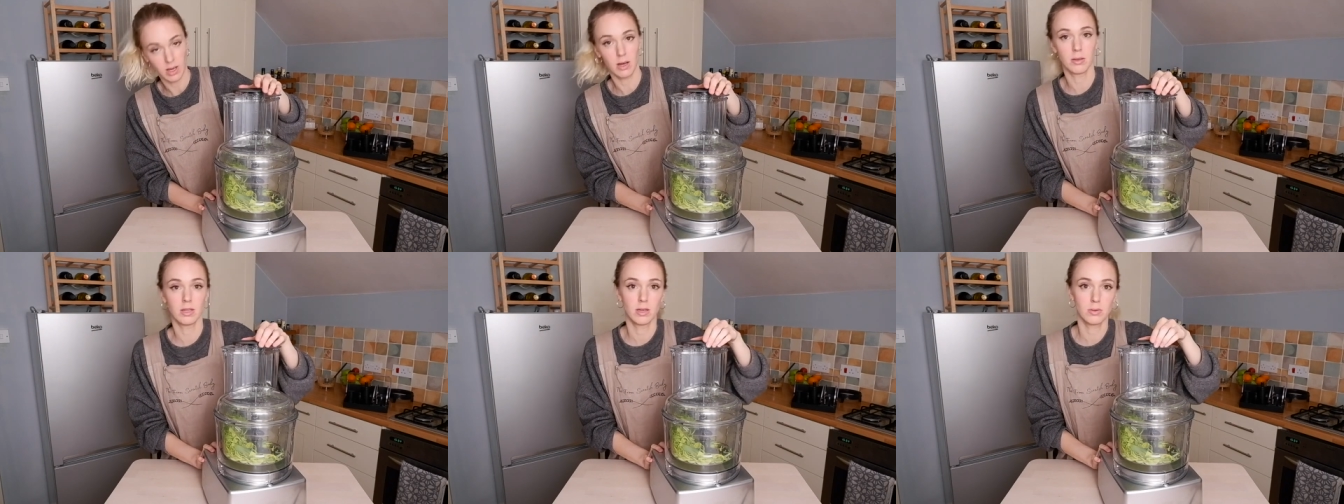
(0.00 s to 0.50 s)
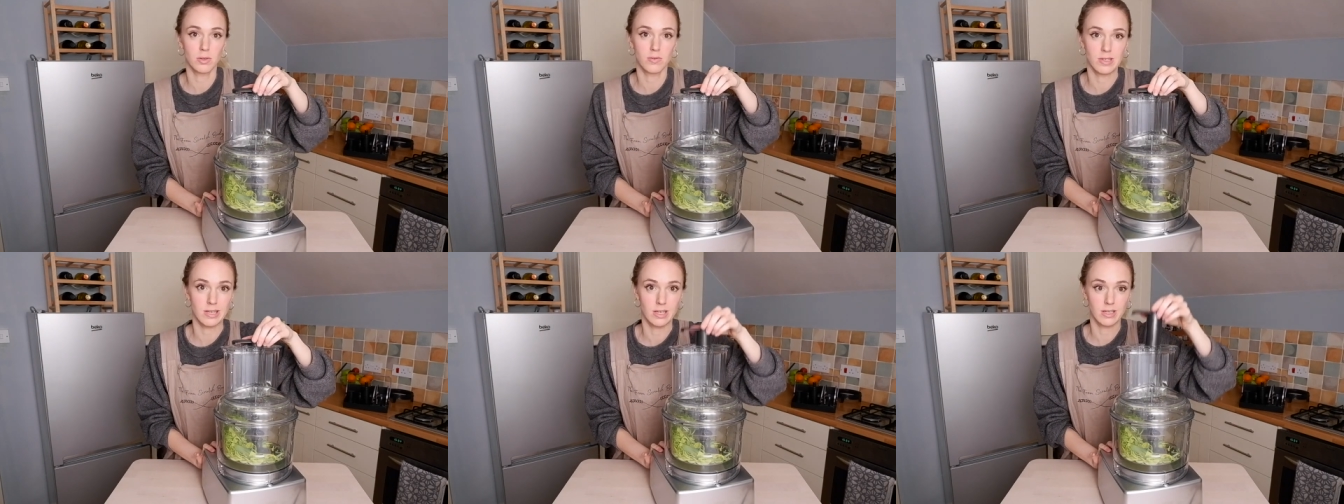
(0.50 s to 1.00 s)
I mean, that was
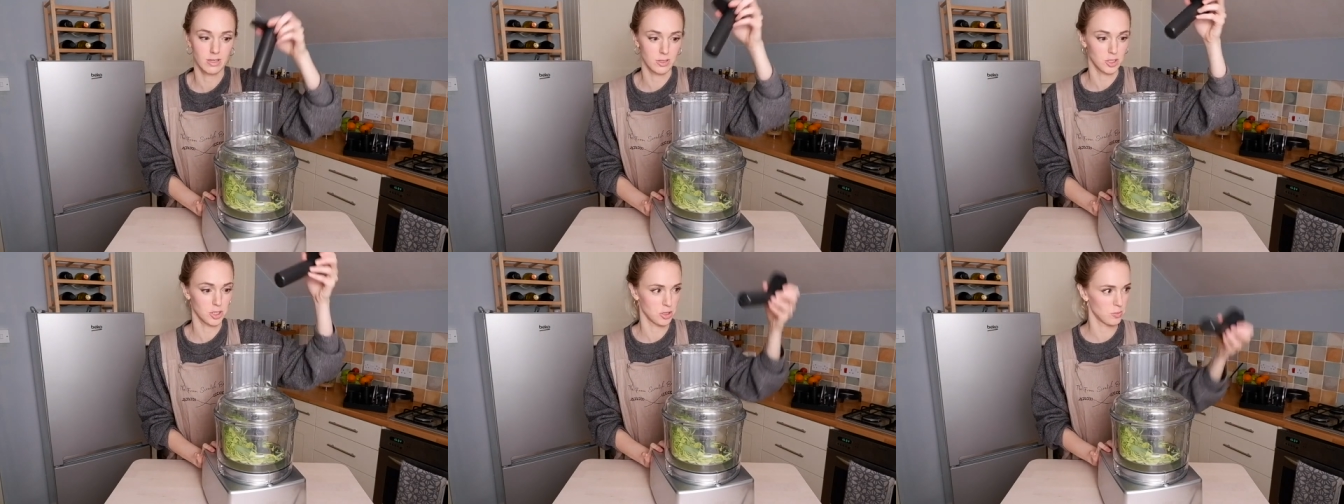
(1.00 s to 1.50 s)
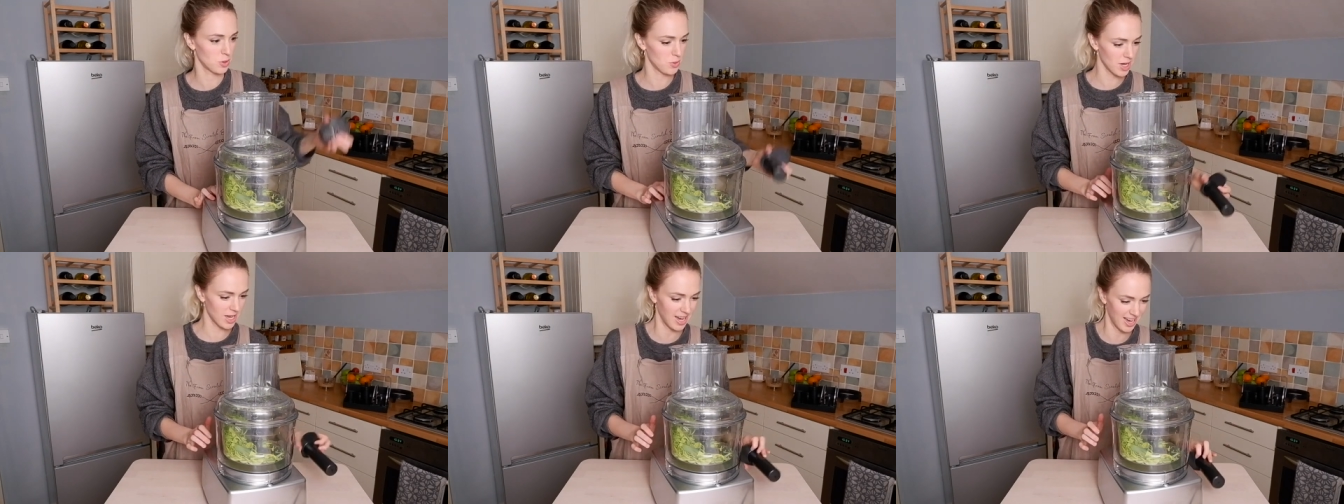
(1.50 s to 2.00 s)
obviously super
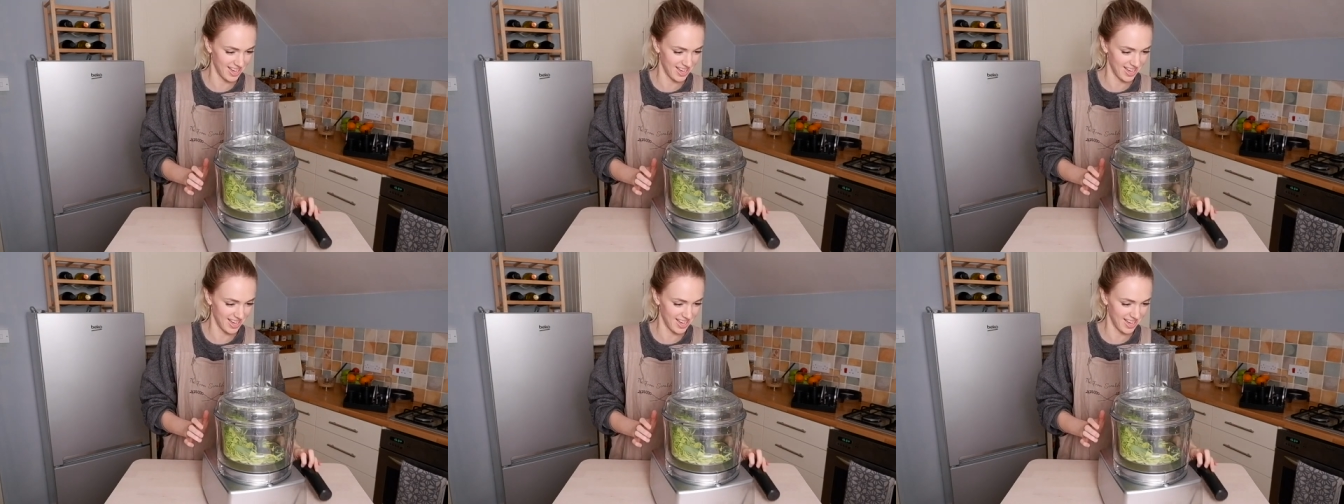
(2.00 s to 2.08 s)
quick.